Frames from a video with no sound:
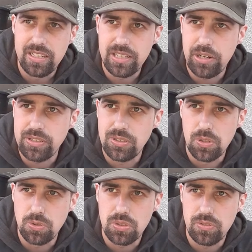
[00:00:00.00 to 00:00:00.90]
There is
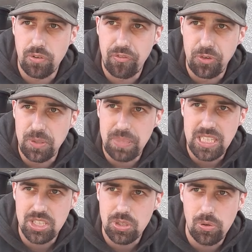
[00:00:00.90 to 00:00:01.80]
no no food
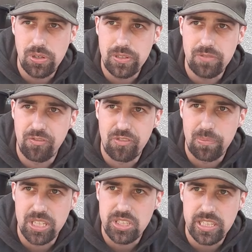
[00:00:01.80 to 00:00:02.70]
being stolen
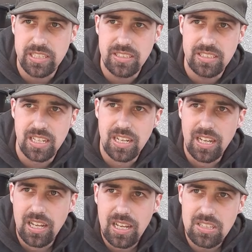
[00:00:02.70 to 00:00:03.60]
from my chickens.
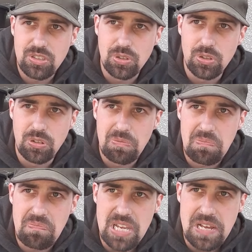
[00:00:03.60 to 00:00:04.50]

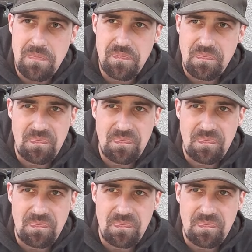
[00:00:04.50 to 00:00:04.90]
So yeah,